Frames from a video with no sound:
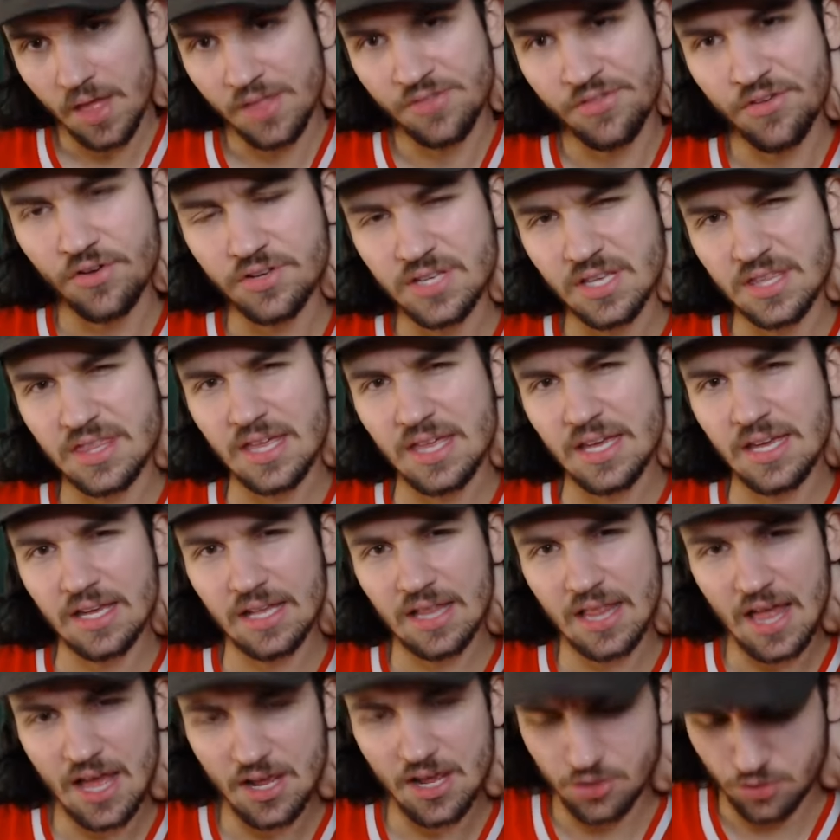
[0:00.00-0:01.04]
There's a thing in
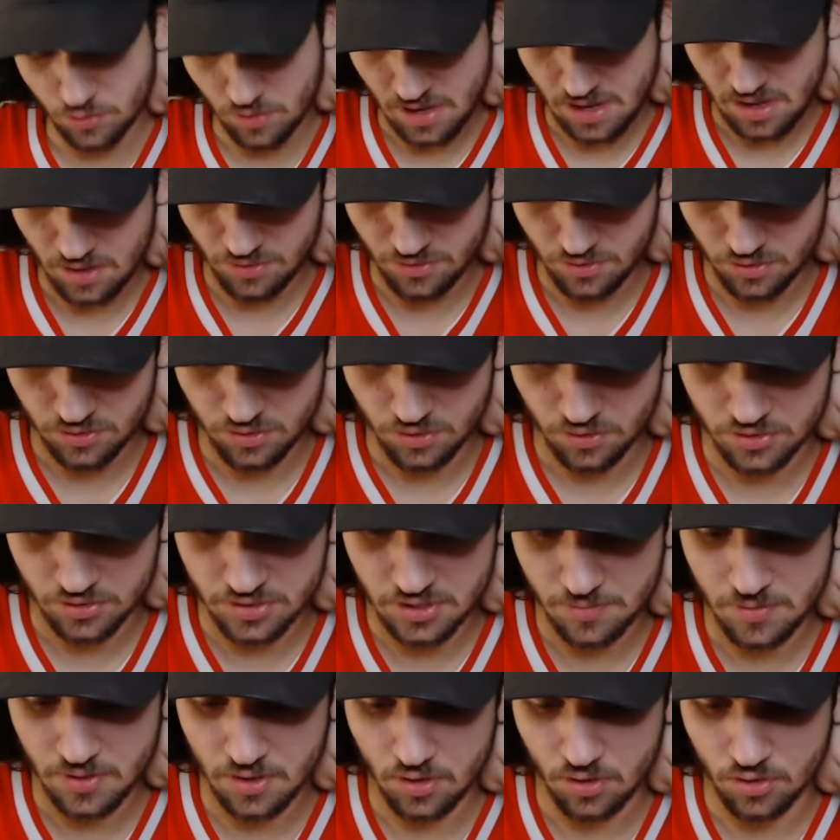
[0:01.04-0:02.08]
Clash Royale. There's
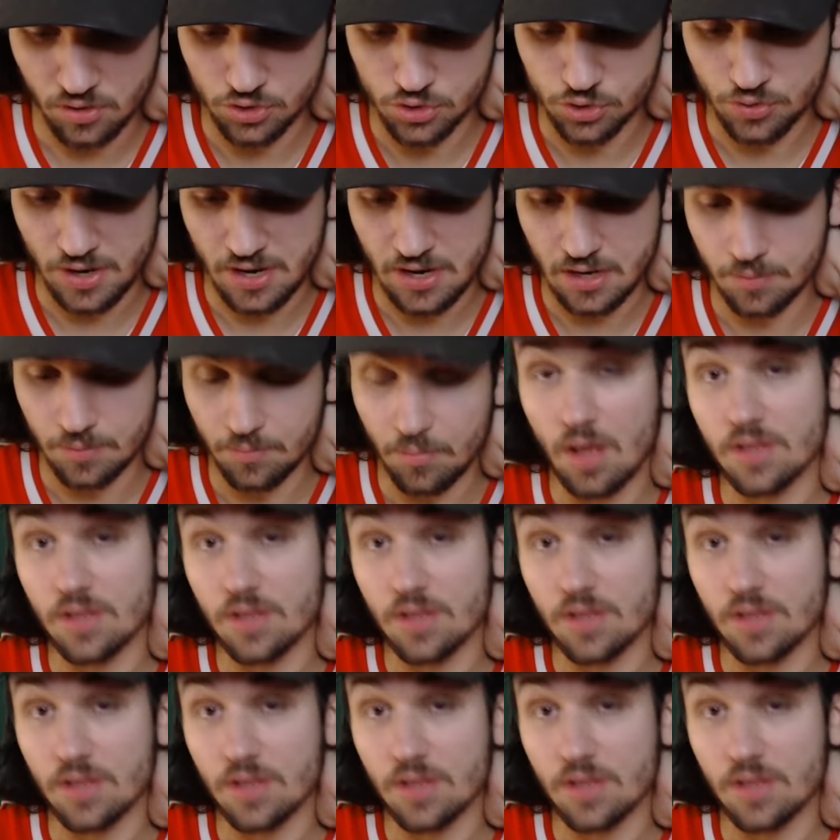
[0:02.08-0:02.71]
something called training